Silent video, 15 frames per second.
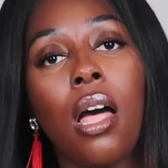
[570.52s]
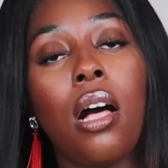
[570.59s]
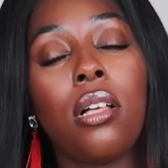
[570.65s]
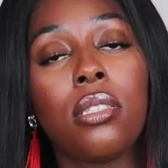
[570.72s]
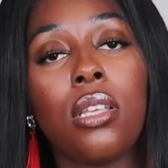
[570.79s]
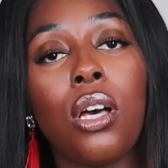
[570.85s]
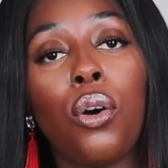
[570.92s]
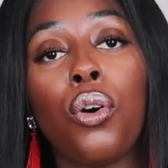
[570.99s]

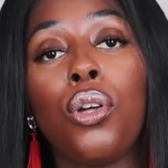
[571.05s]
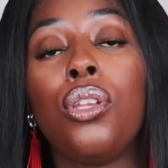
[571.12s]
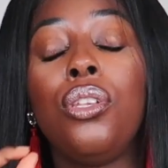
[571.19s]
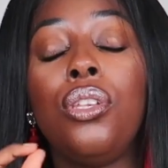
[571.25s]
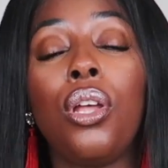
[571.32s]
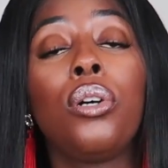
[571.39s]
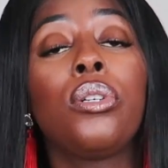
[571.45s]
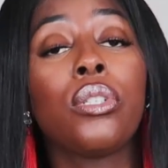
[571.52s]
Also,
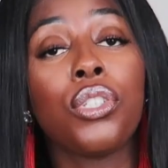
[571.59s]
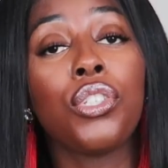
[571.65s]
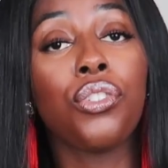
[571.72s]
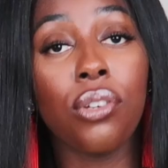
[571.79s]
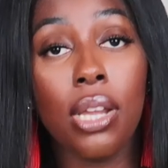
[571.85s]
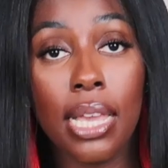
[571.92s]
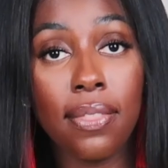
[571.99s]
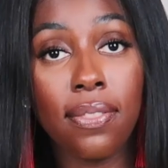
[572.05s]
know your
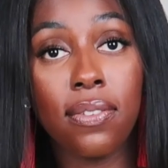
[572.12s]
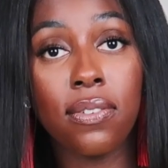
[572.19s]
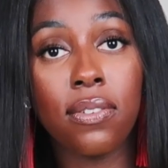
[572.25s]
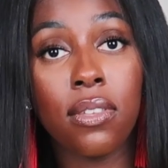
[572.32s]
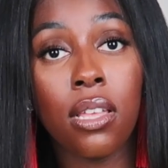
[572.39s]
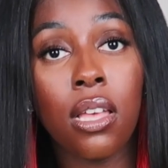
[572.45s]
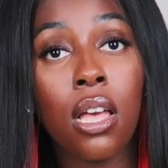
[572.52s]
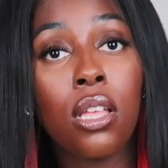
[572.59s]

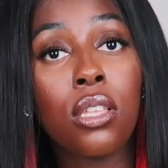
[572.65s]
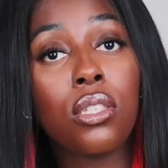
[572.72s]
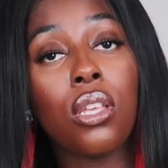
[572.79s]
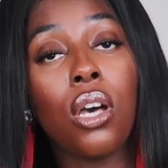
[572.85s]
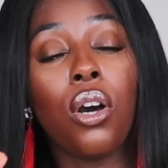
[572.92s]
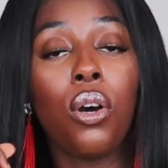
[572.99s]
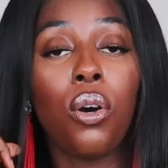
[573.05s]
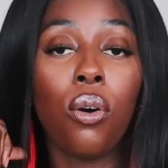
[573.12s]
strengths.
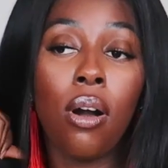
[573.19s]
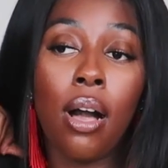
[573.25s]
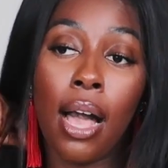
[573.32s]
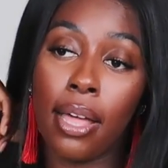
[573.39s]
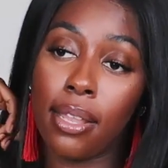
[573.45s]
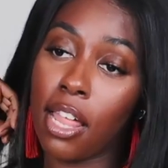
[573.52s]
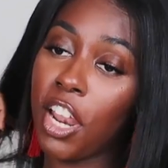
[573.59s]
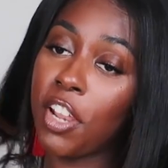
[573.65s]
So
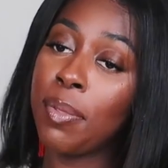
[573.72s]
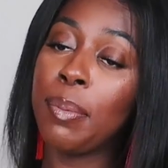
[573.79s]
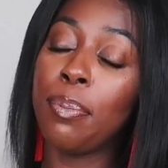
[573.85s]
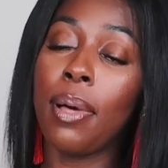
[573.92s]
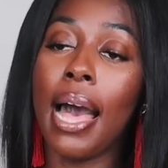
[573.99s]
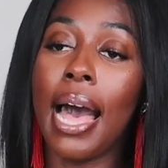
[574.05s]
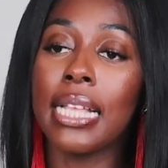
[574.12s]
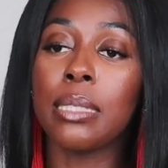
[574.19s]
a lot of
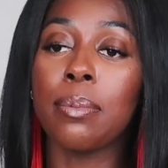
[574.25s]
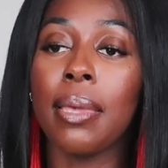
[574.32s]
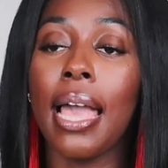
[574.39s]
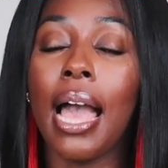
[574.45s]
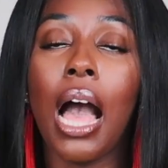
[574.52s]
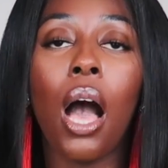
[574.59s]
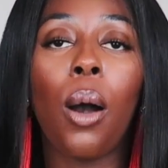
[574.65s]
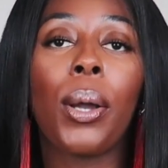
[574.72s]
people ask me
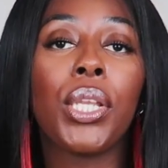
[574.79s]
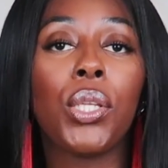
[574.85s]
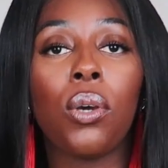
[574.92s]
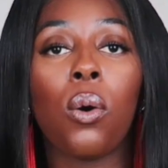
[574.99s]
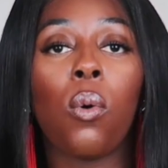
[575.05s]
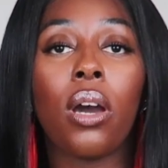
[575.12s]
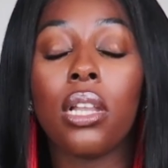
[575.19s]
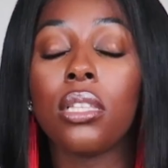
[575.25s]
how I knew
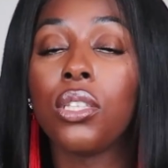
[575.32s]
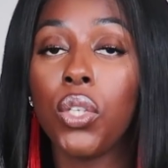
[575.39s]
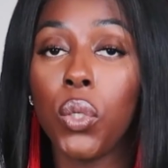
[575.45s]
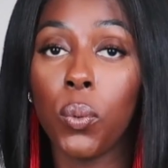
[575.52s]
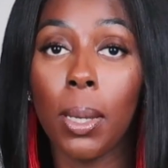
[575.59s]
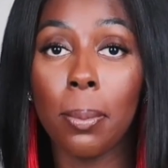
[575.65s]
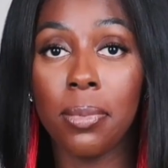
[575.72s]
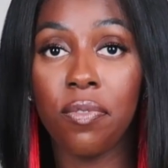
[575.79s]
I wanted to
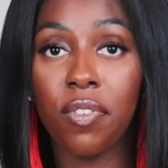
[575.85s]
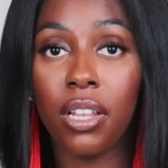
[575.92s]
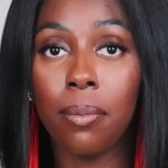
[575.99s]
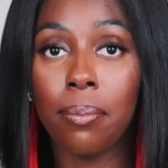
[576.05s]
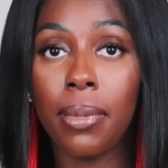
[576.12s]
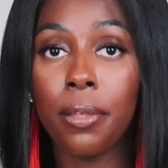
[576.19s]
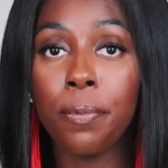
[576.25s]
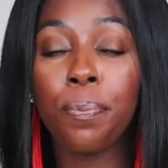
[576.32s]
do web
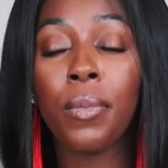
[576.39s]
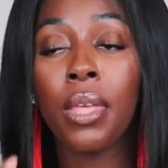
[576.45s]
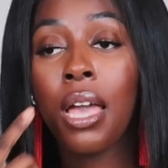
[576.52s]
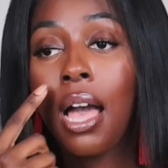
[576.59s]
development.